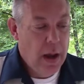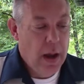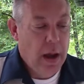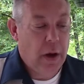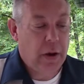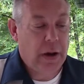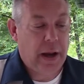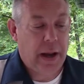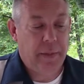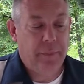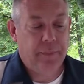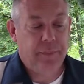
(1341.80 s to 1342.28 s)

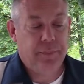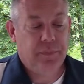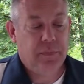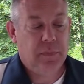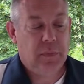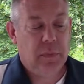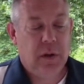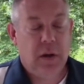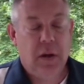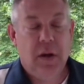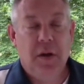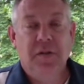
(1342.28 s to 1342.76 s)
Okay,
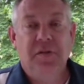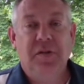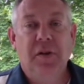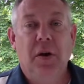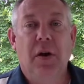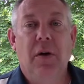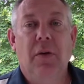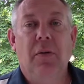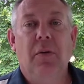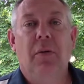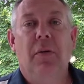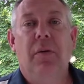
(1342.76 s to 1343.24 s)

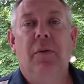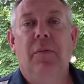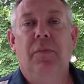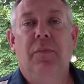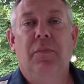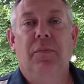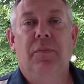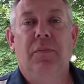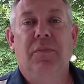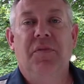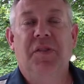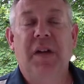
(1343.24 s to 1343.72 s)
so
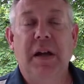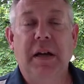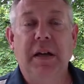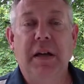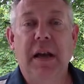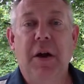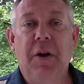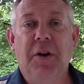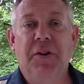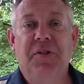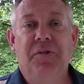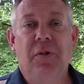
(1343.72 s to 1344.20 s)

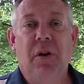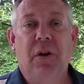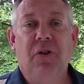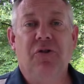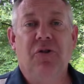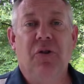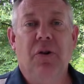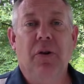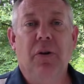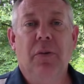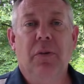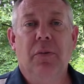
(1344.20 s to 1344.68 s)
secondary
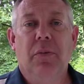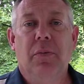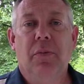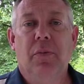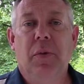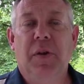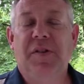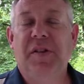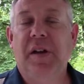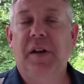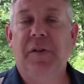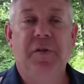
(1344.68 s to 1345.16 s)
structure,
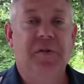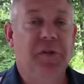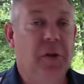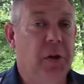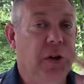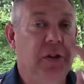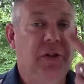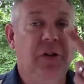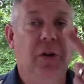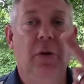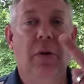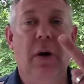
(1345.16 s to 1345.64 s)
we said there's
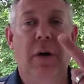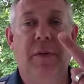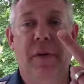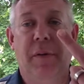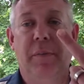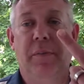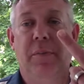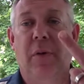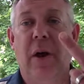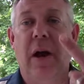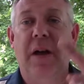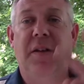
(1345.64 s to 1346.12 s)
only two of
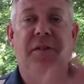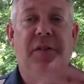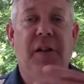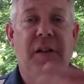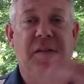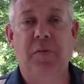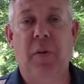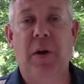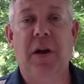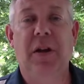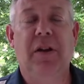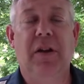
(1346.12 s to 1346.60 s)
them, right? So
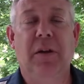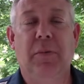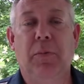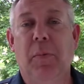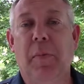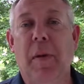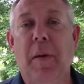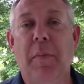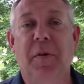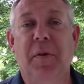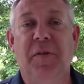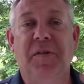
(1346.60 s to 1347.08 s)
that's why you can
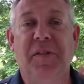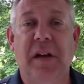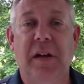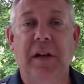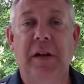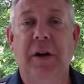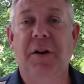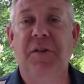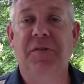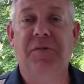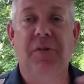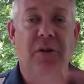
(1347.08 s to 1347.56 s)
remember
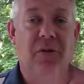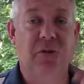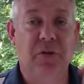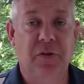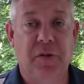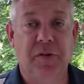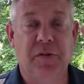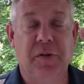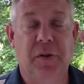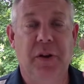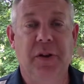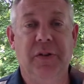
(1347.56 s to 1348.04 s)
secondary structure,
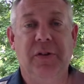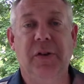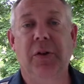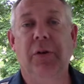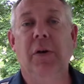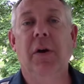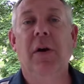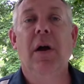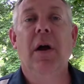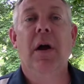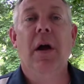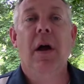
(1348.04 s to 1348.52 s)
there's only two.
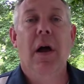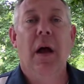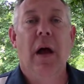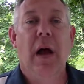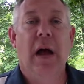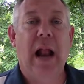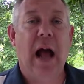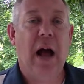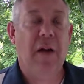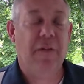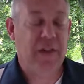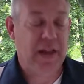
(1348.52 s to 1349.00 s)

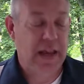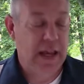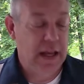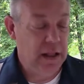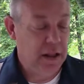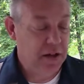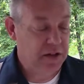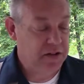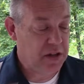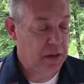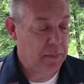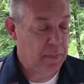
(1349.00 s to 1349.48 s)
An alpha
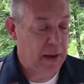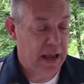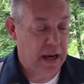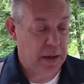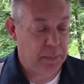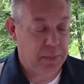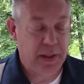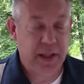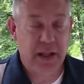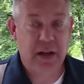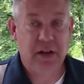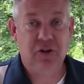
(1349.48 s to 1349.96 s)
helix, a beta
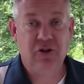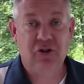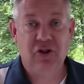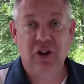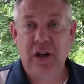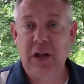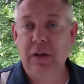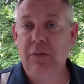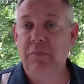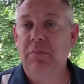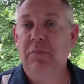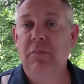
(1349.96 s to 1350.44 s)
pleated
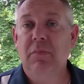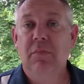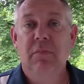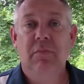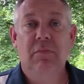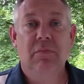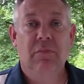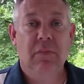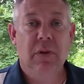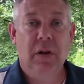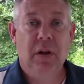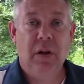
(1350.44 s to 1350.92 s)
sheet.
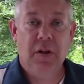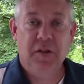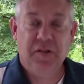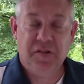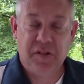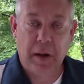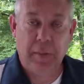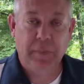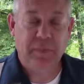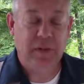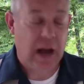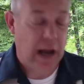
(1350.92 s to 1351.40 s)

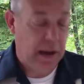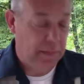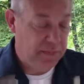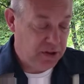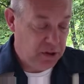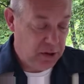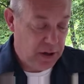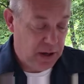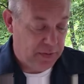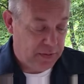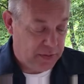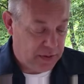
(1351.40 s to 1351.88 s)
Sometimes
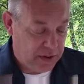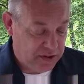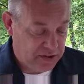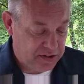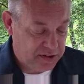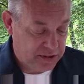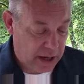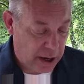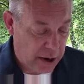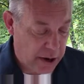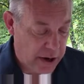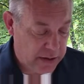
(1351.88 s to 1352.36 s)
you get these
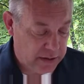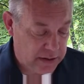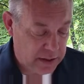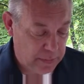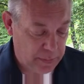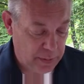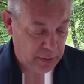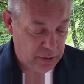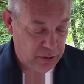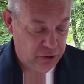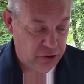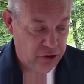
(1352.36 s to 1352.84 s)

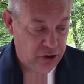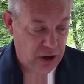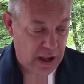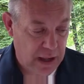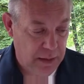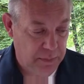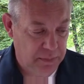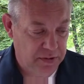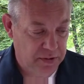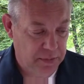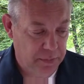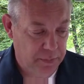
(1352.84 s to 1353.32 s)
stereotypical
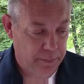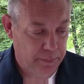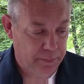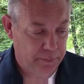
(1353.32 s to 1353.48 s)
shapes.